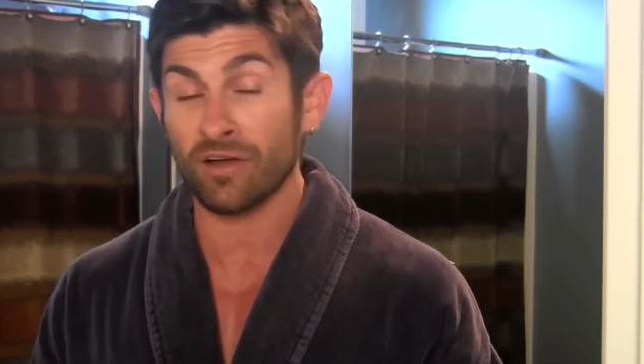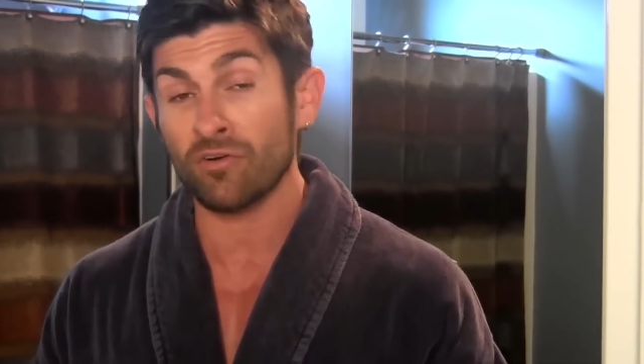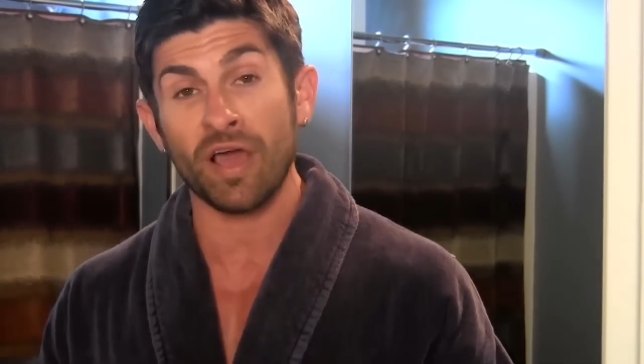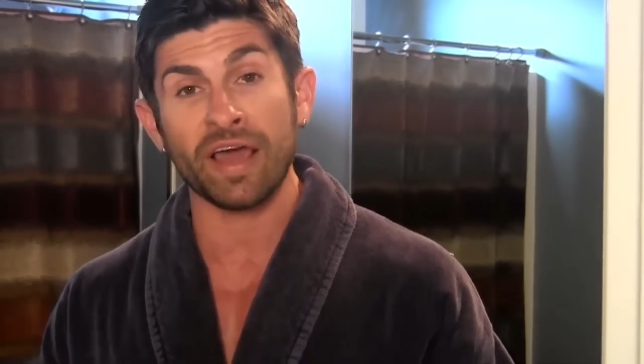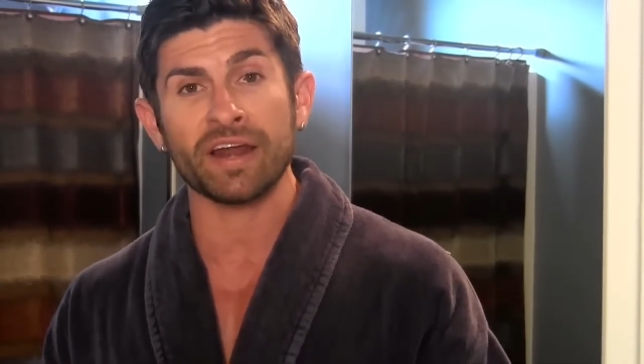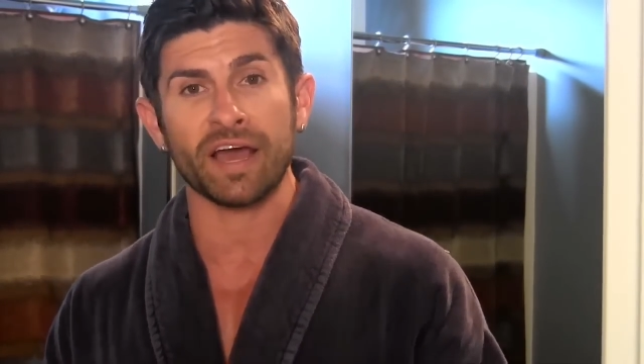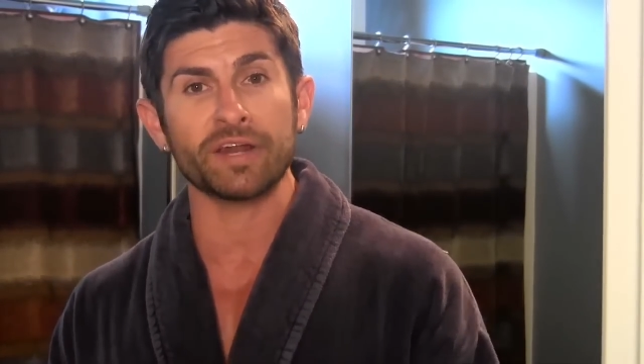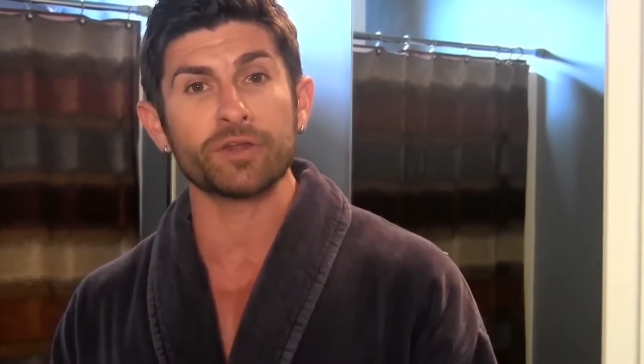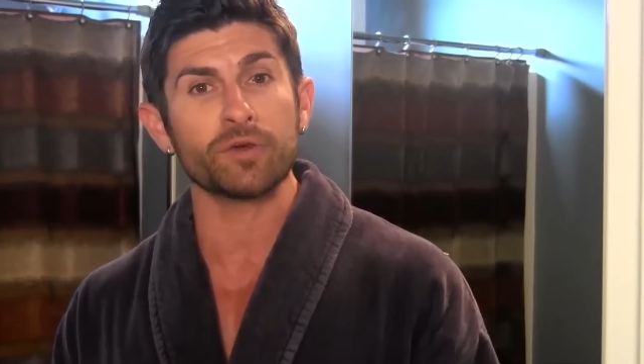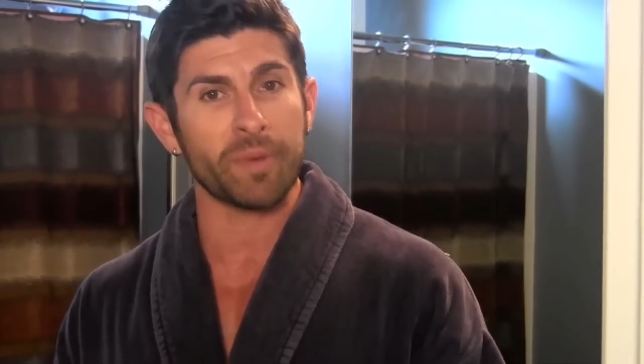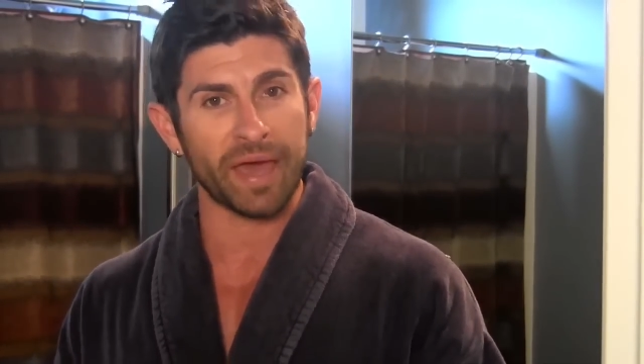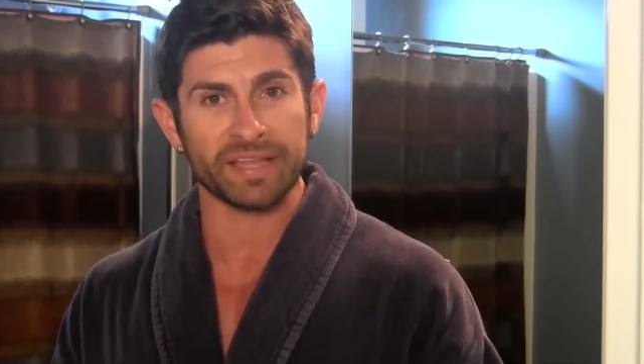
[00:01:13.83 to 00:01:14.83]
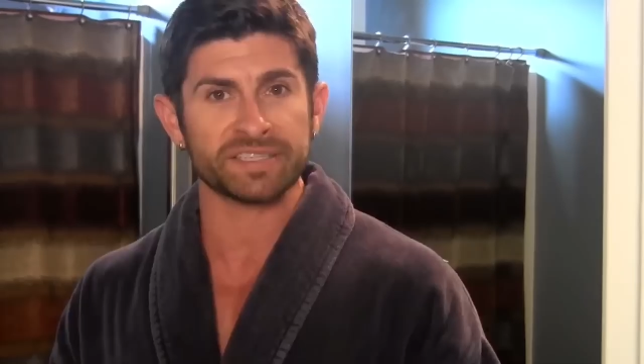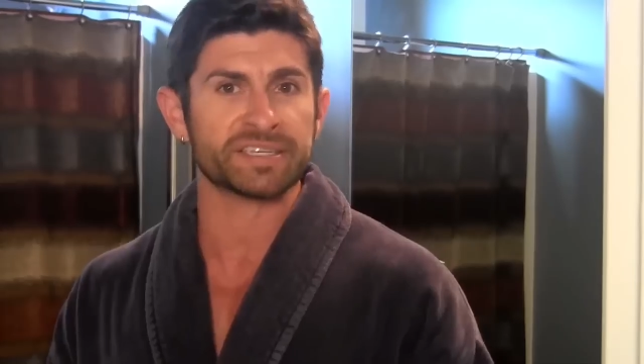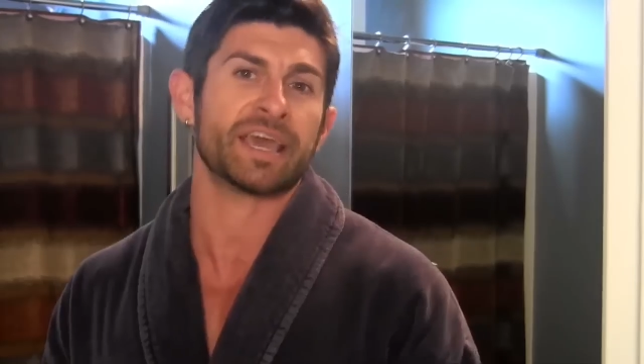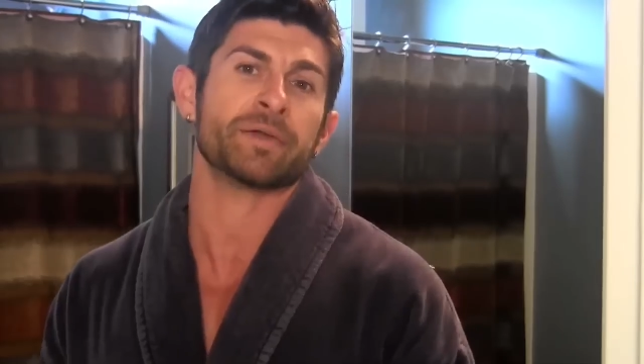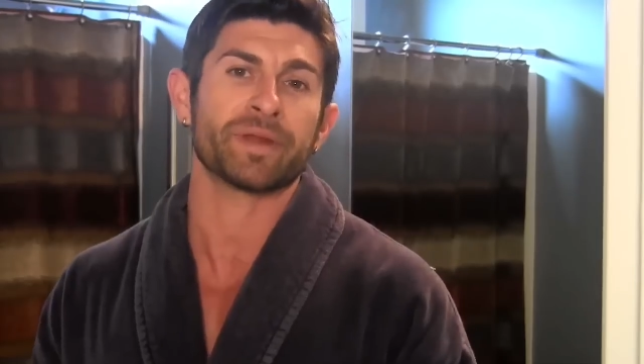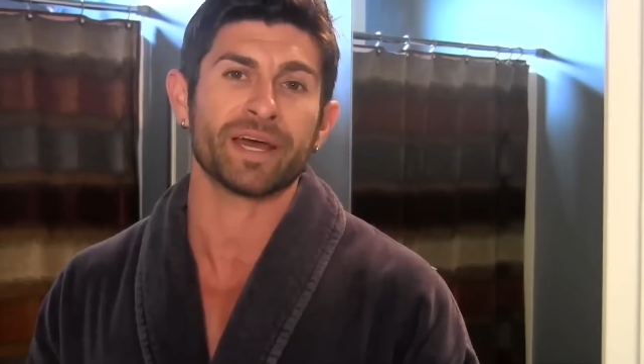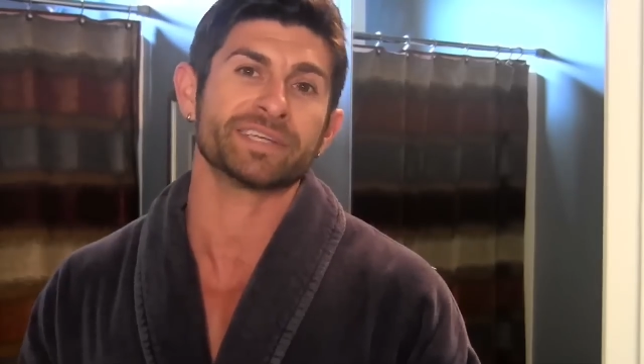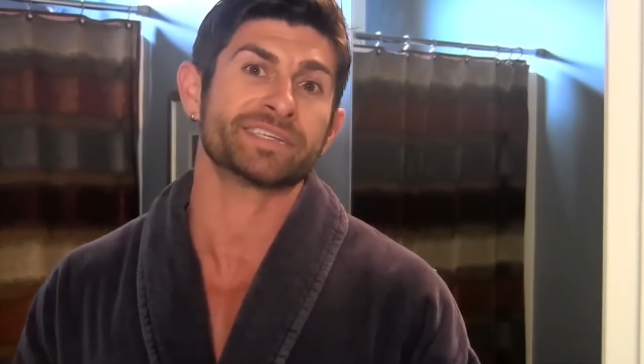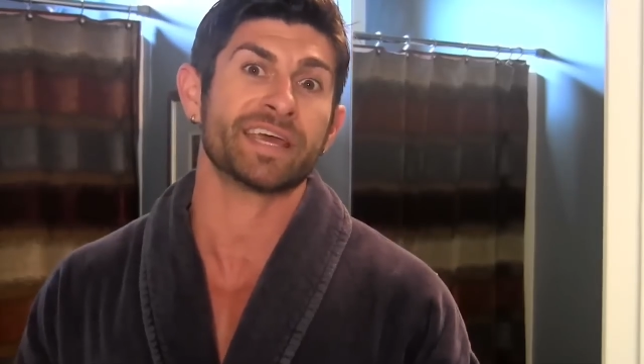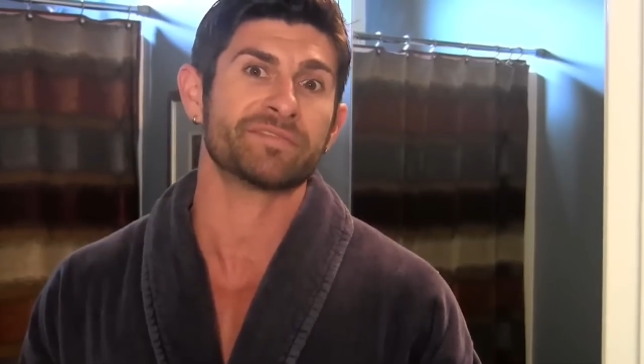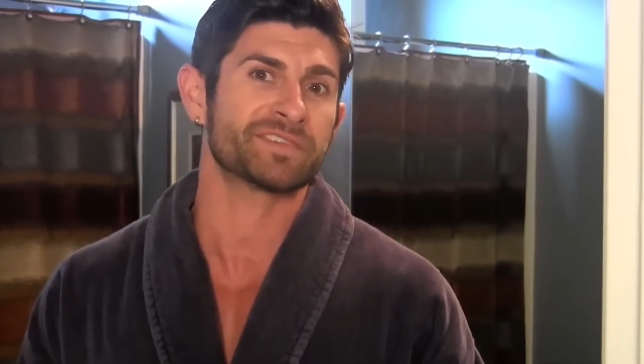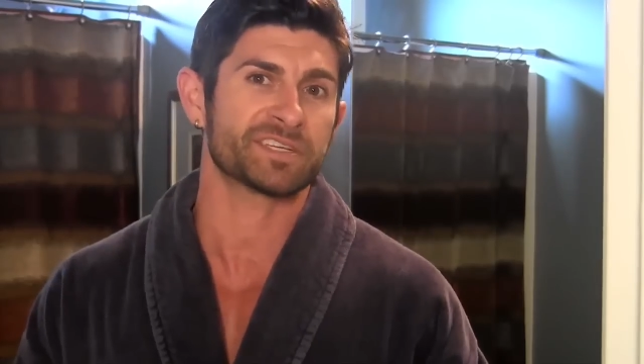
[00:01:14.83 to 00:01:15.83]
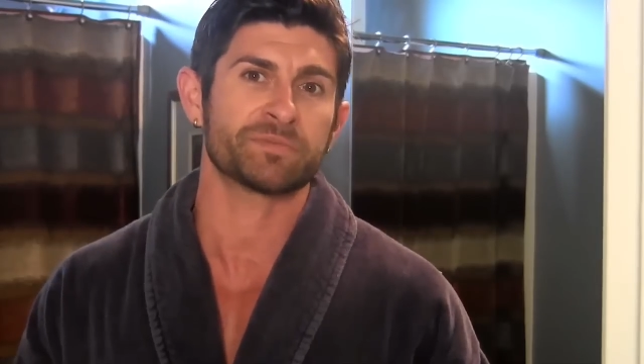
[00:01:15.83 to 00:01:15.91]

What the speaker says: Now granted, I do manscape and I shave